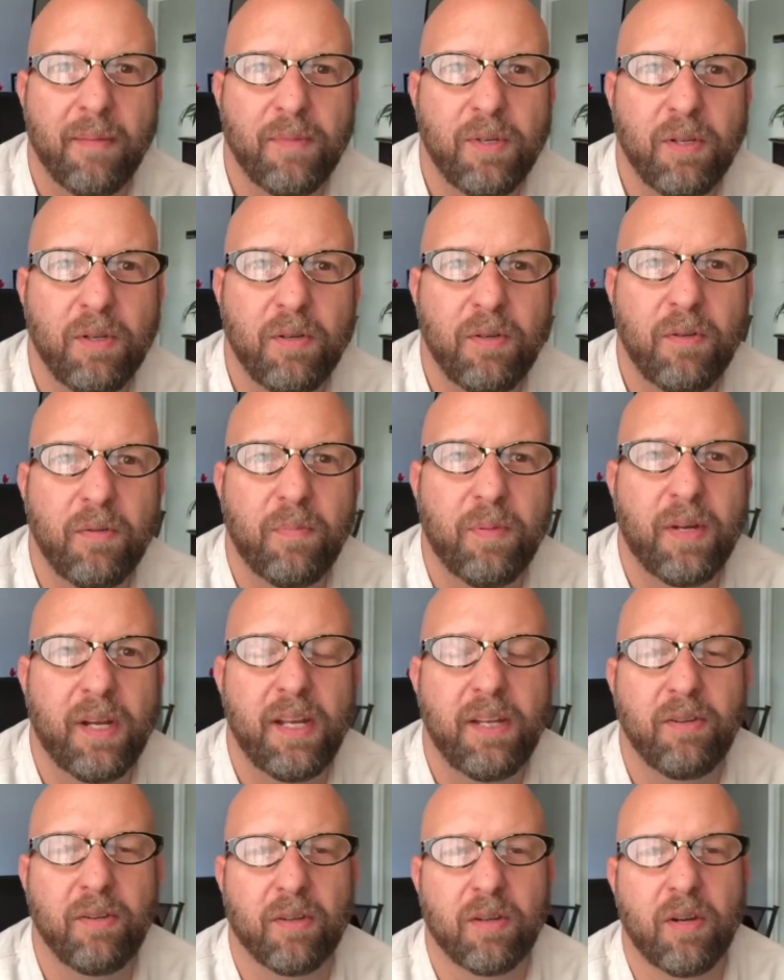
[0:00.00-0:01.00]
you ever
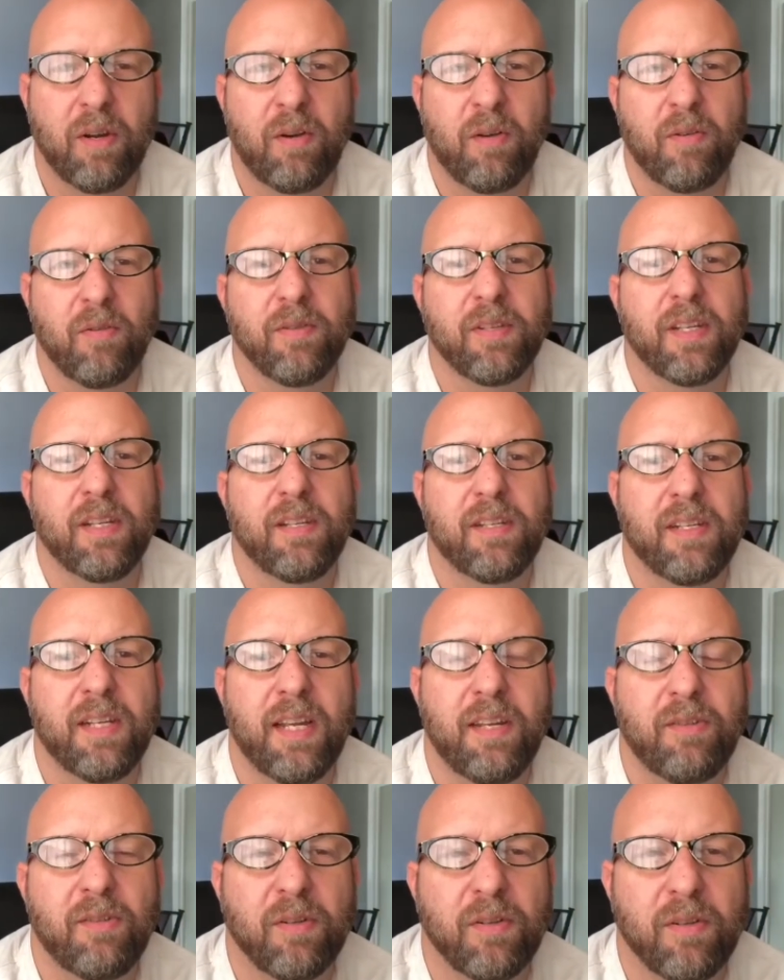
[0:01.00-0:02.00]
wondered what it takes
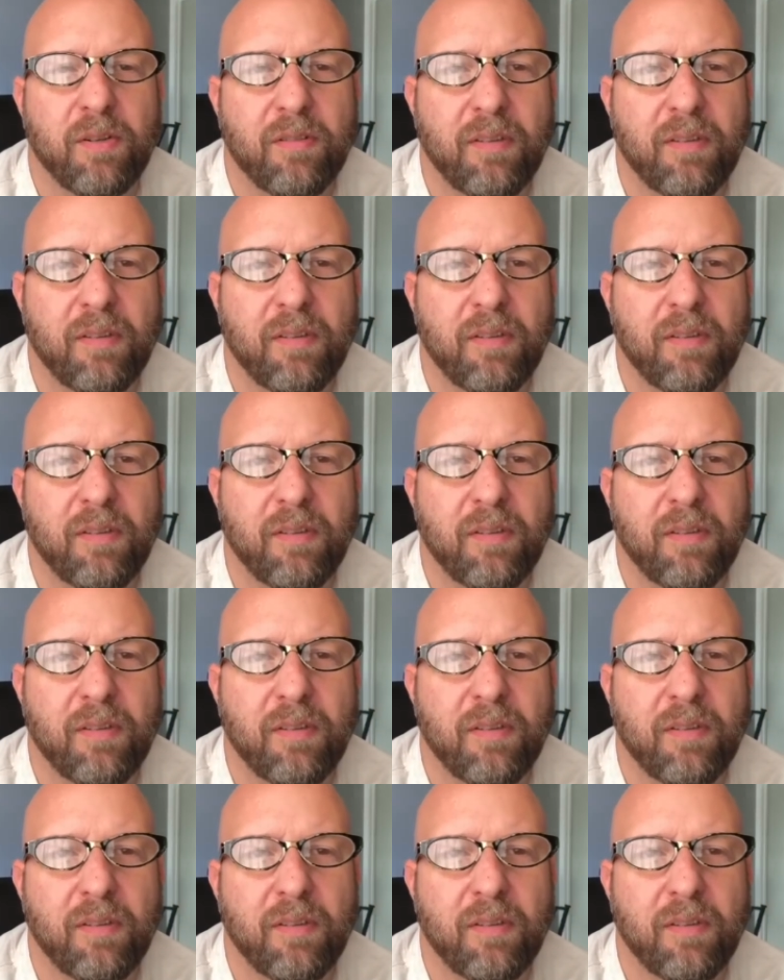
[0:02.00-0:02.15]
to become